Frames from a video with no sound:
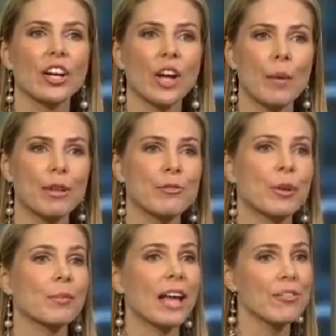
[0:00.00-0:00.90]
are coming
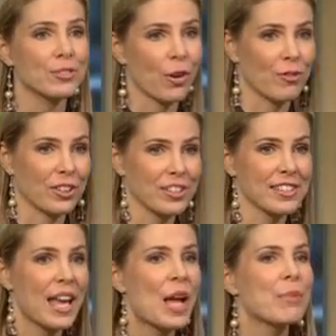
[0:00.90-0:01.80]
from
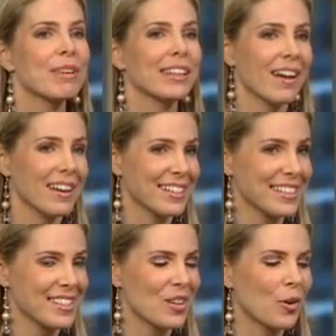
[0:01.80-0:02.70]
leftovers
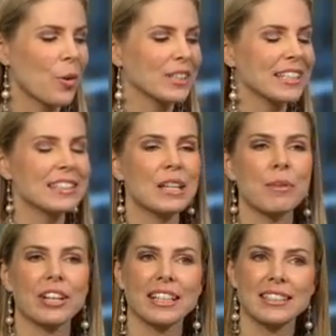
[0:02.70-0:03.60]
because, according to the
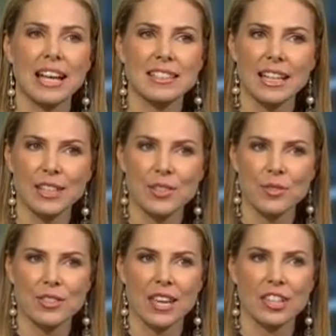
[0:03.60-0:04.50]
American Dietetic
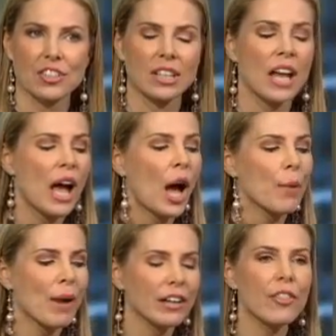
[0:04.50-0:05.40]
Association,
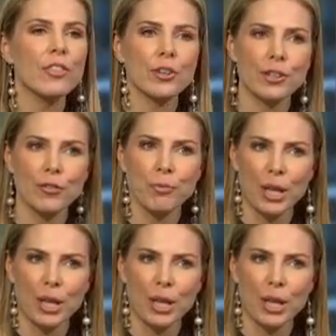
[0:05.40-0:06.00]
about a third of